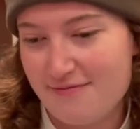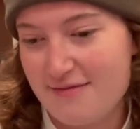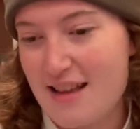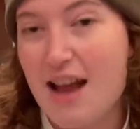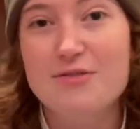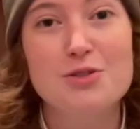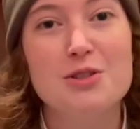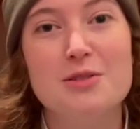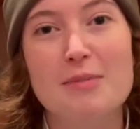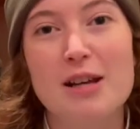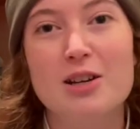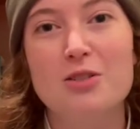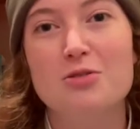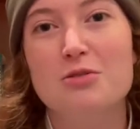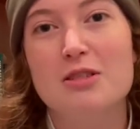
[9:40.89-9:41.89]
Afterwards, my
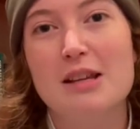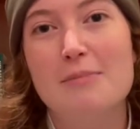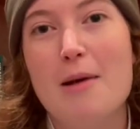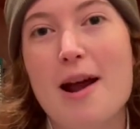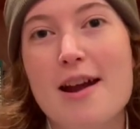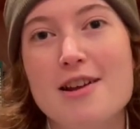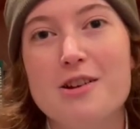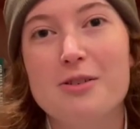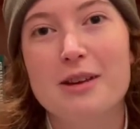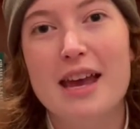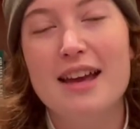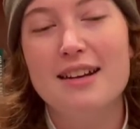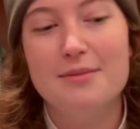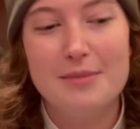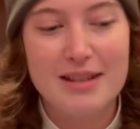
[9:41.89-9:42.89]
coach was like, Mar, are you okay?
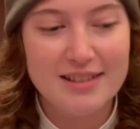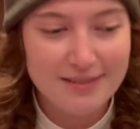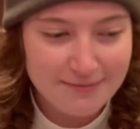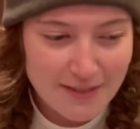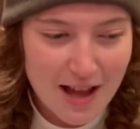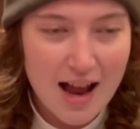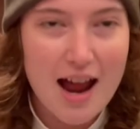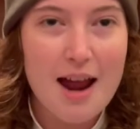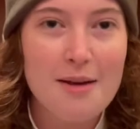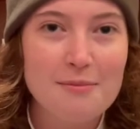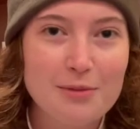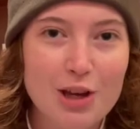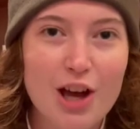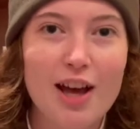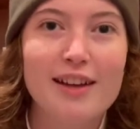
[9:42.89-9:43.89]
And I'm like, I'm
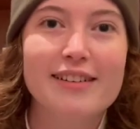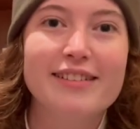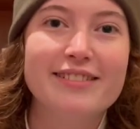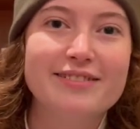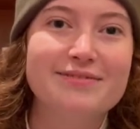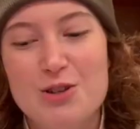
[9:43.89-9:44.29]
good.